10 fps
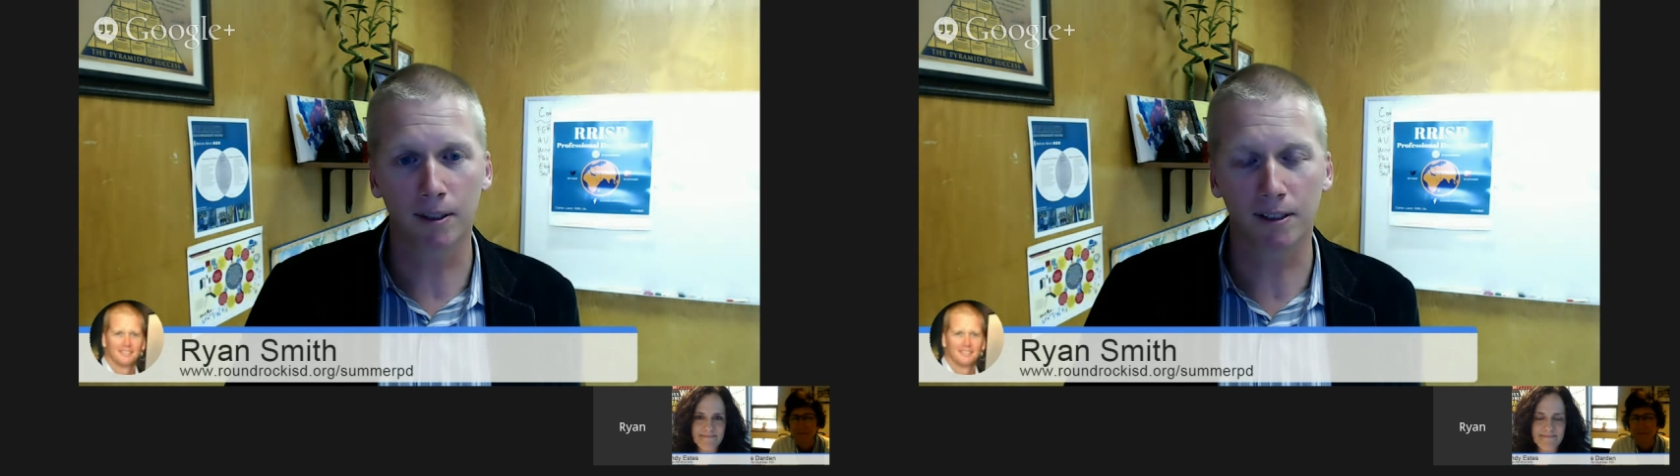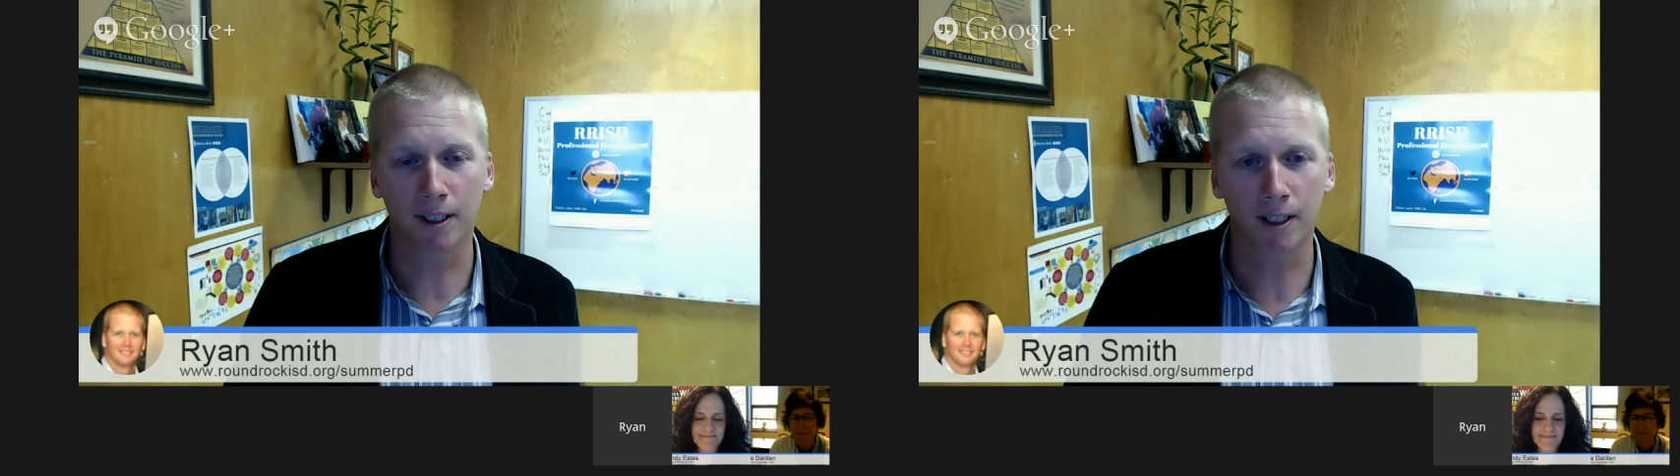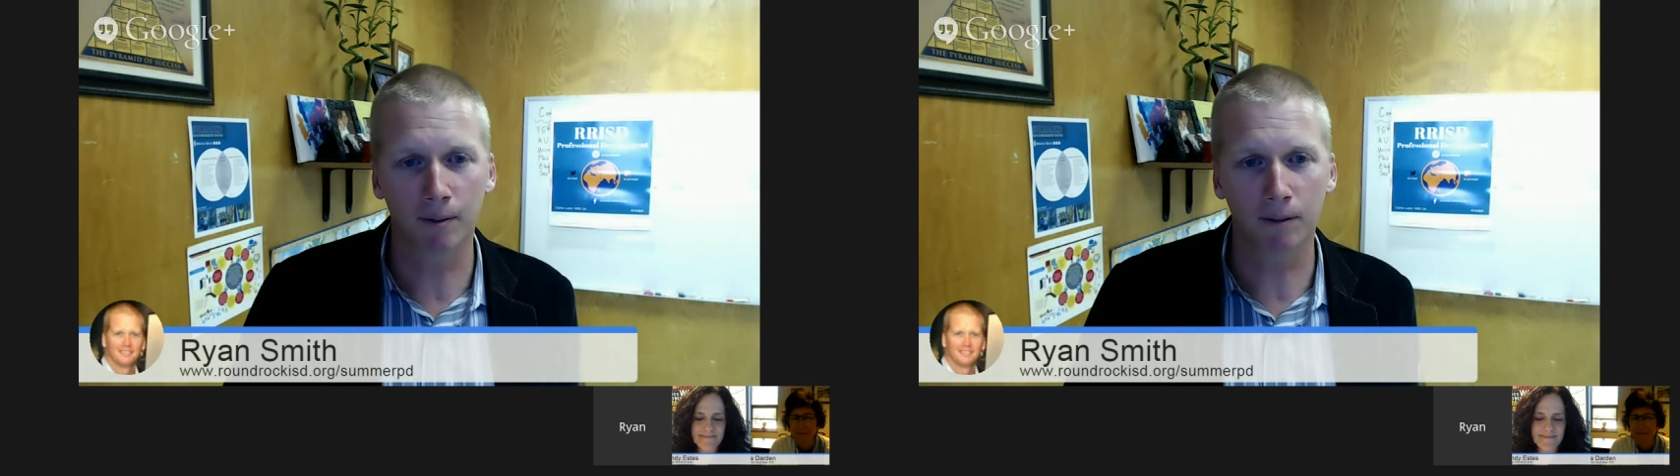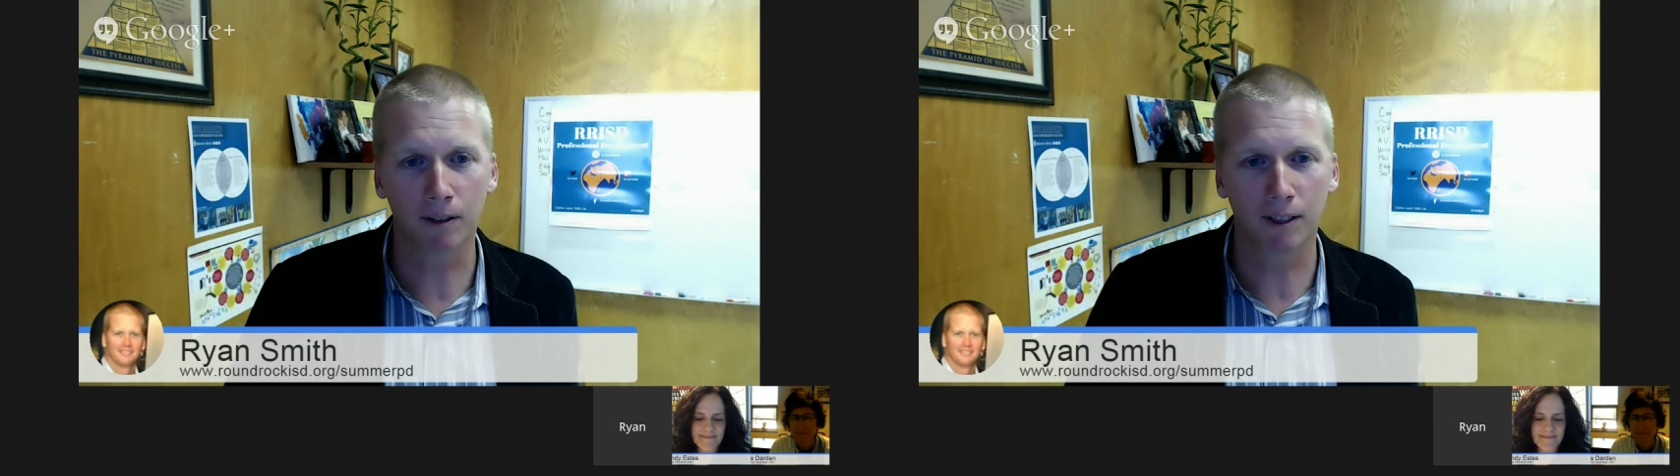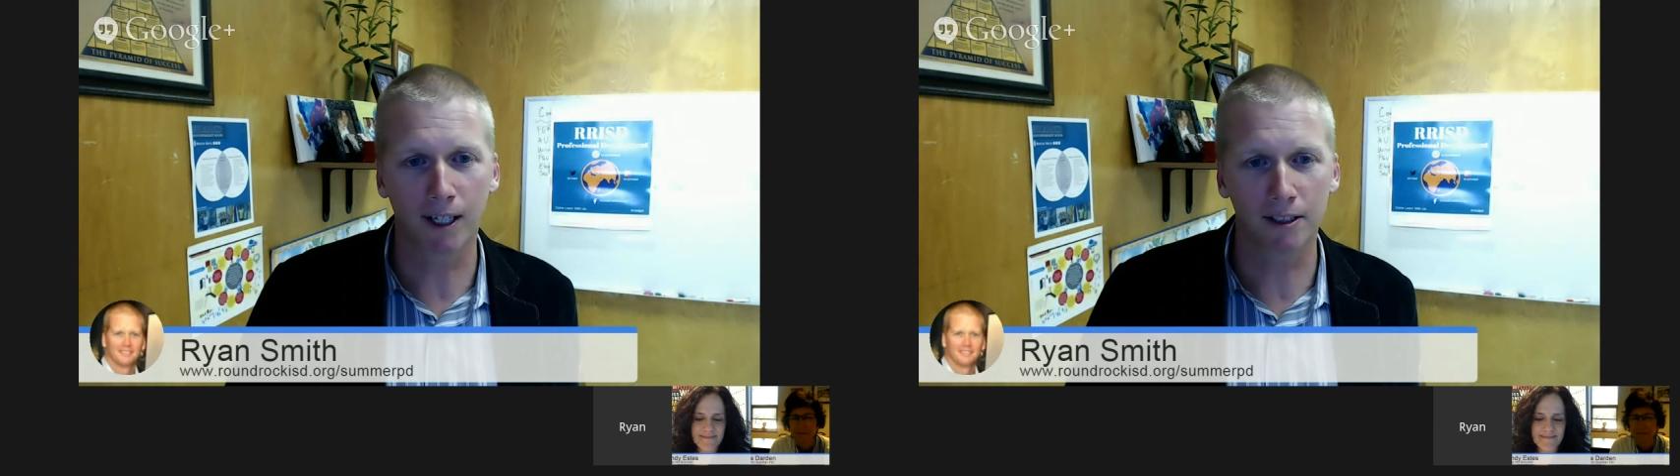signing up for
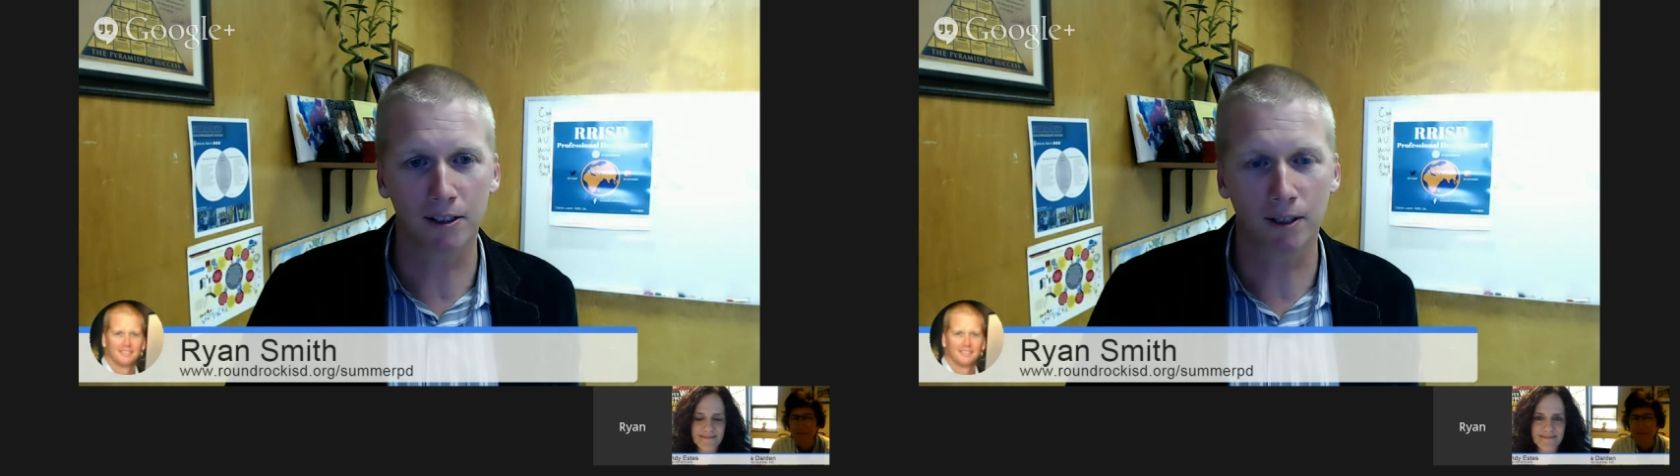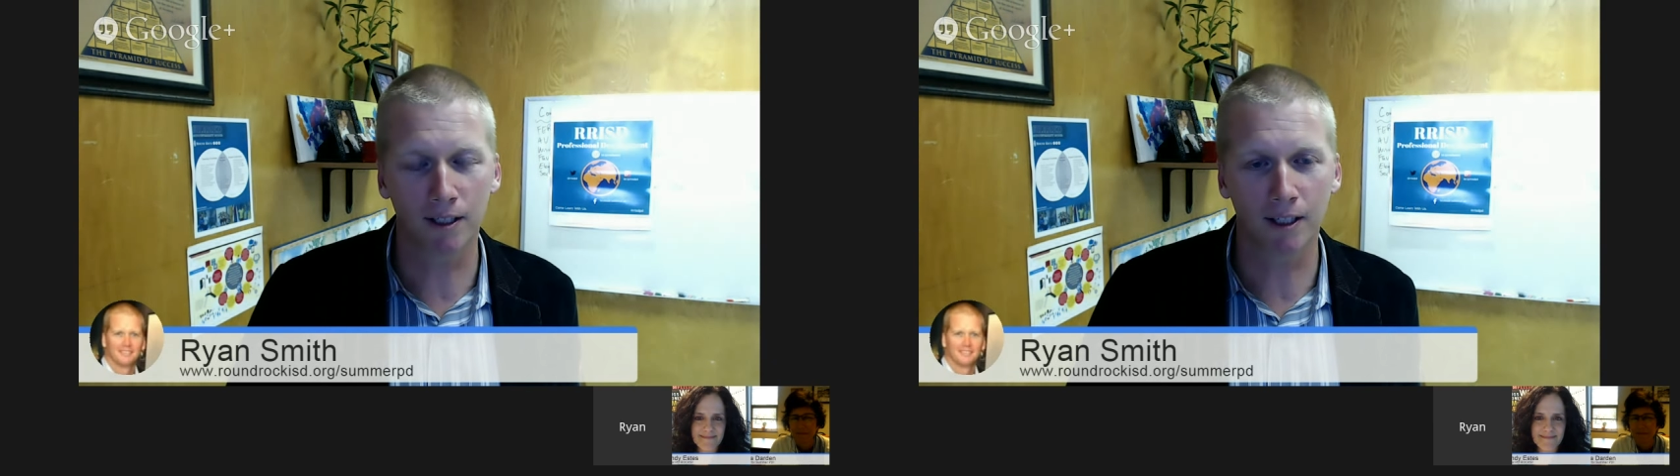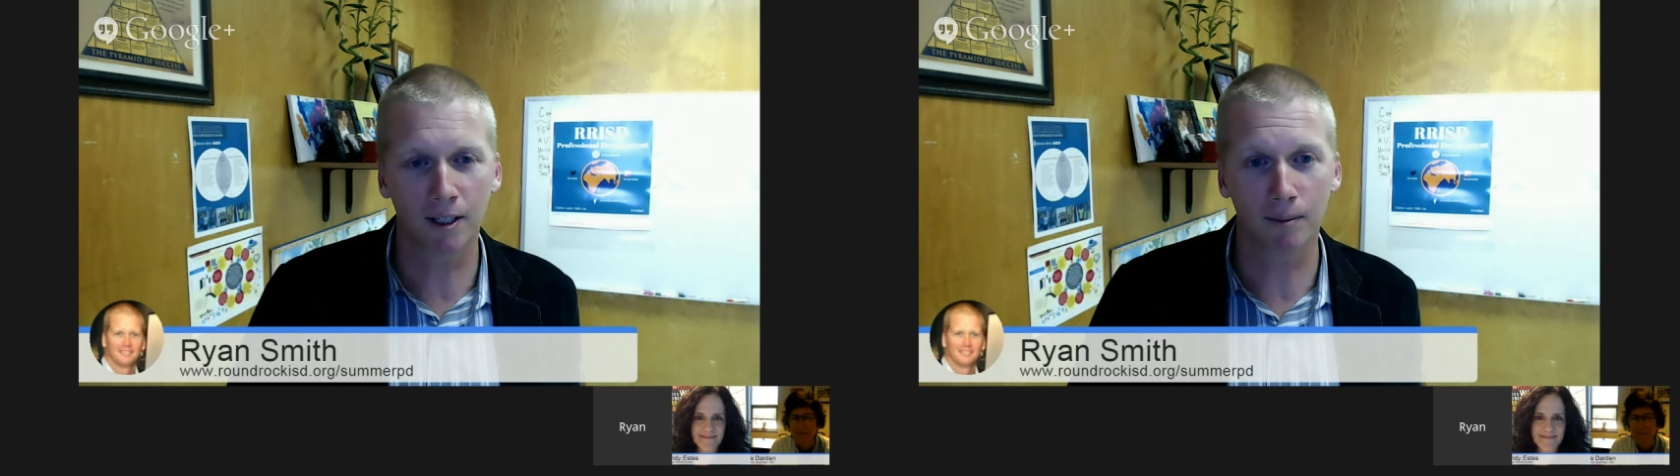their classes right now.